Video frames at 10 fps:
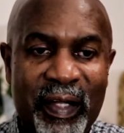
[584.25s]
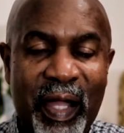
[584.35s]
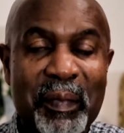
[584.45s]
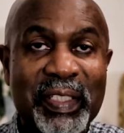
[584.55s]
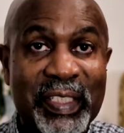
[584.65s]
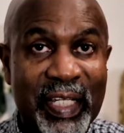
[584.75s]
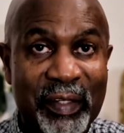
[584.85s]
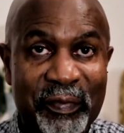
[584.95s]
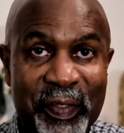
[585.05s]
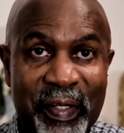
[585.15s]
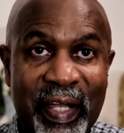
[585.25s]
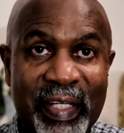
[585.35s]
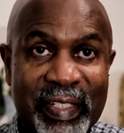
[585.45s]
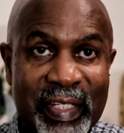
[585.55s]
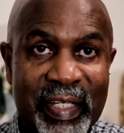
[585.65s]
I mean, she had a fair
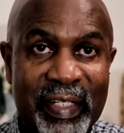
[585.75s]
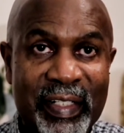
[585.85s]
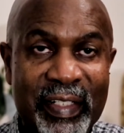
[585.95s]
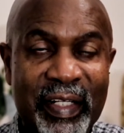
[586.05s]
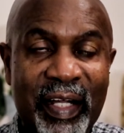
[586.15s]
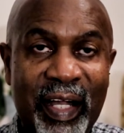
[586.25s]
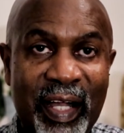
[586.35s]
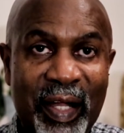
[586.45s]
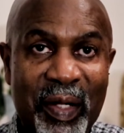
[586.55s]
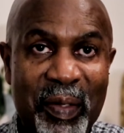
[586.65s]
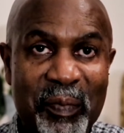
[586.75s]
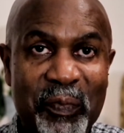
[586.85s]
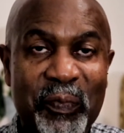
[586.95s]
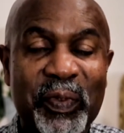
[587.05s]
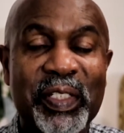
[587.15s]
idea.
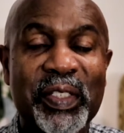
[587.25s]
We